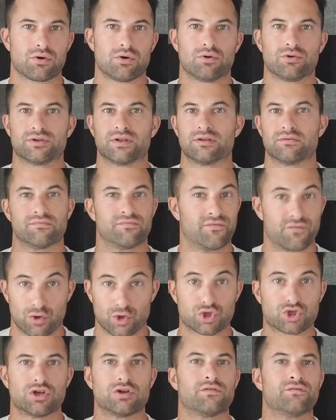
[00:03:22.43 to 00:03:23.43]
old
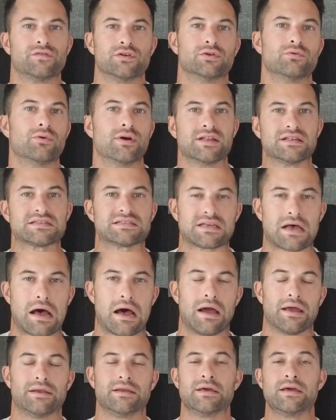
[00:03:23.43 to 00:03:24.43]
version of you
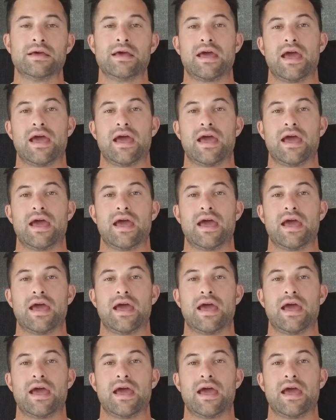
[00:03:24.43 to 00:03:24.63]
inside.